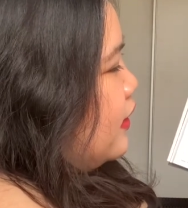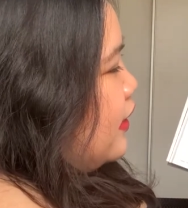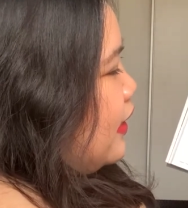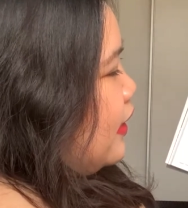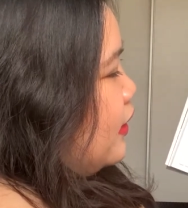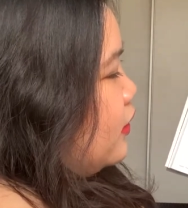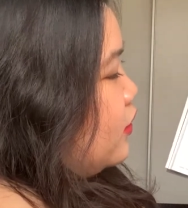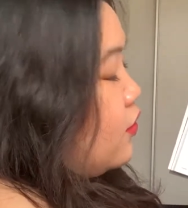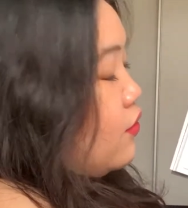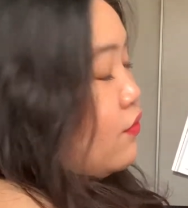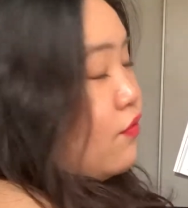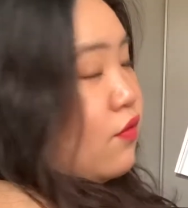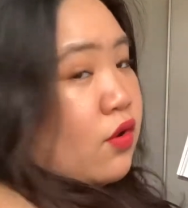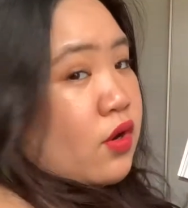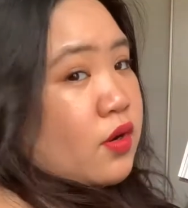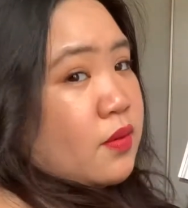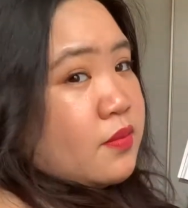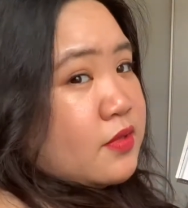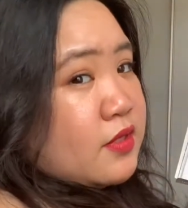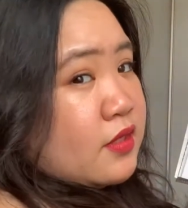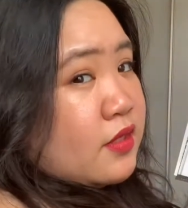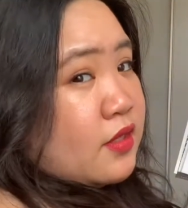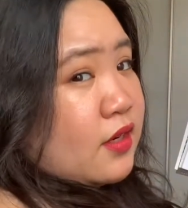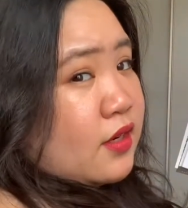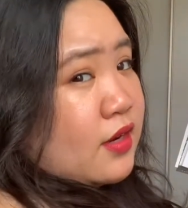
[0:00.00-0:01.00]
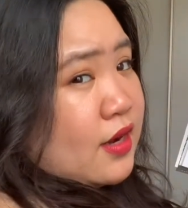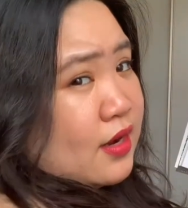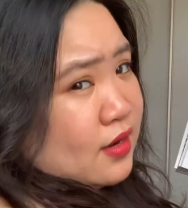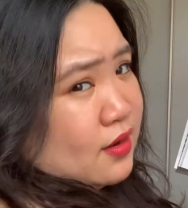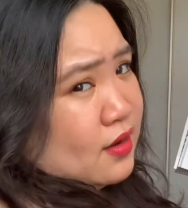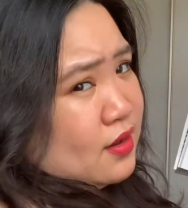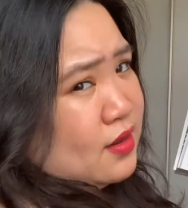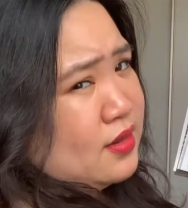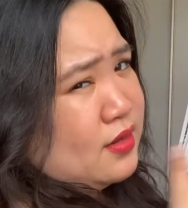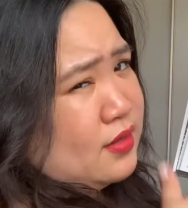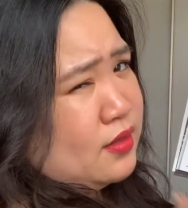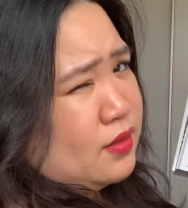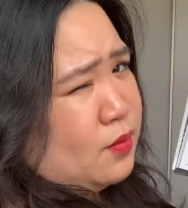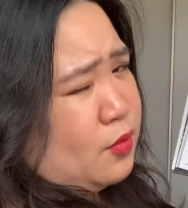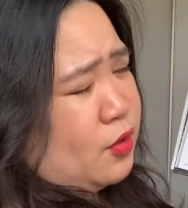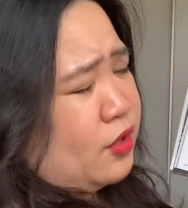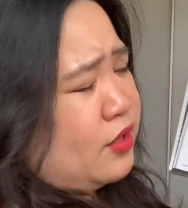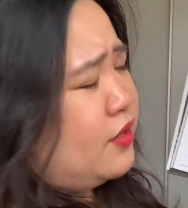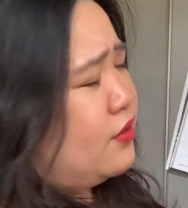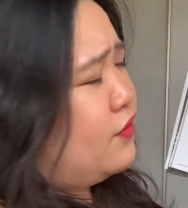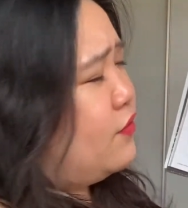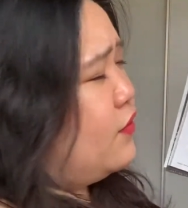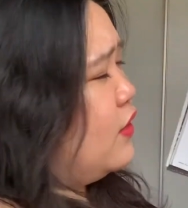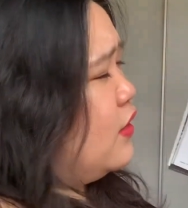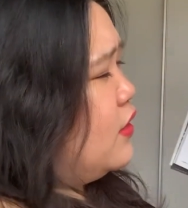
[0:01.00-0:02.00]
letter forms that are a little more
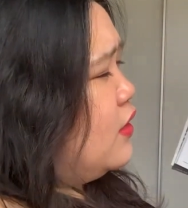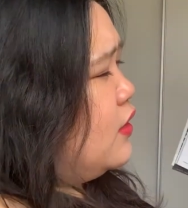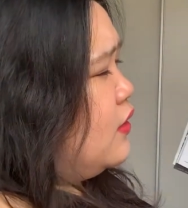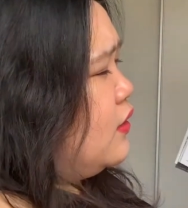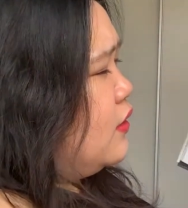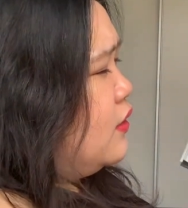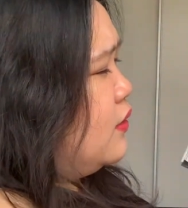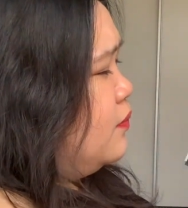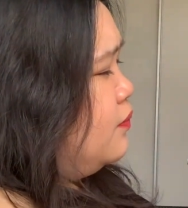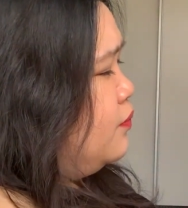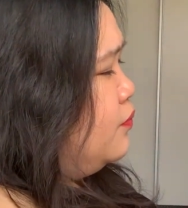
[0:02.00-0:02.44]
difficult.